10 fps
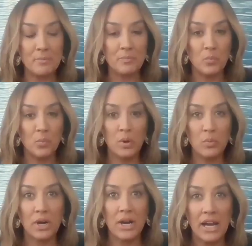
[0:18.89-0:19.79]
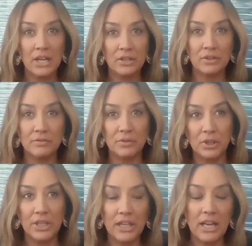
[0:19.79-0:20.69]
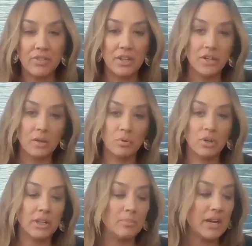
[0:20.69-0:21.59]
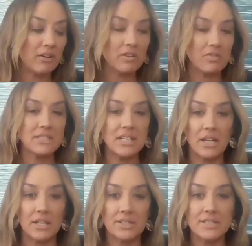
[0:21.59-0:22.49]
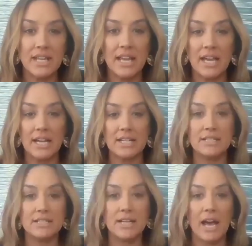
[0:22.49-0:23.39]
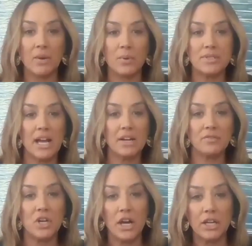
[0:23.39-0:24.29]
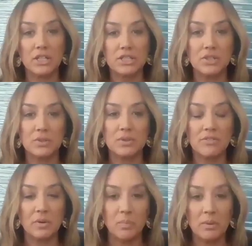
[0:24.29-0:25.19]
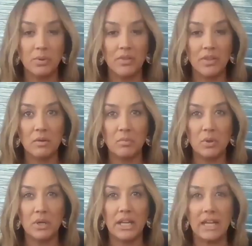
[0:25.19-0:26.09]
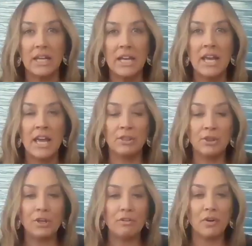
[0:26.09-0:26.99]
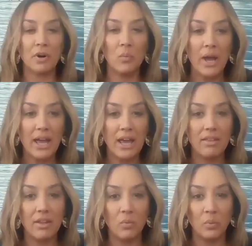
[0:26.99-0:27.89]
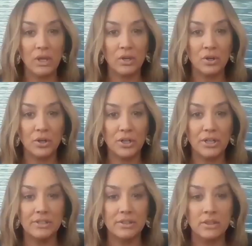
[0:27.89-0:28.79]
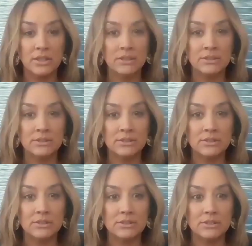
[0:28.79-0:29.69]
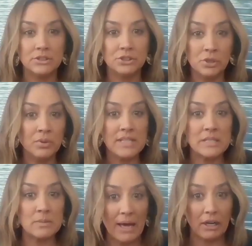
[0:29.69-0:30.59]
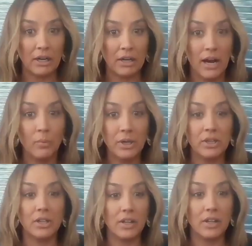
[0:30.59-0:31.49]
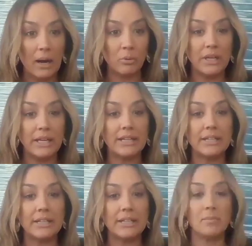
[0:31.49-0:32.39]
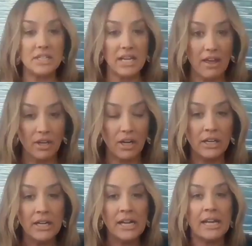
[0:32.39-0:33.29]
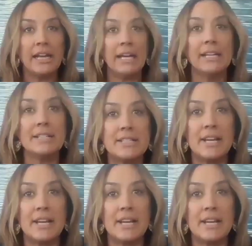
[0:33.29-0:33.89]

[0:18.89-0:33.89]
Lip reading: We were kind of looking at the preliminary results, and I was kind of talking to different people in the community and looking for a way that we could do this better, how we could collaborate and come together and,